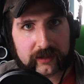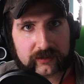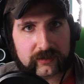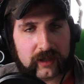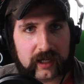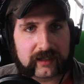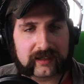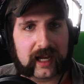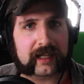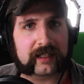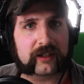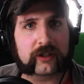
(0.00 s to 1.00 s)
It's not
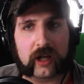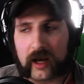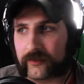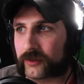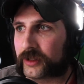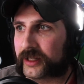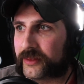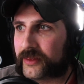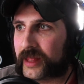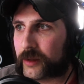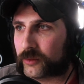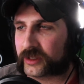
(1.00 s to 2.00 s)
exactly a novel,
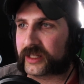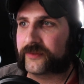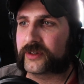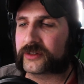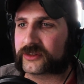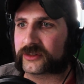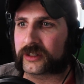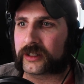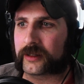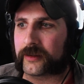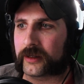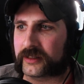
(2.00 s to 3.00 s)
and that will give us uh,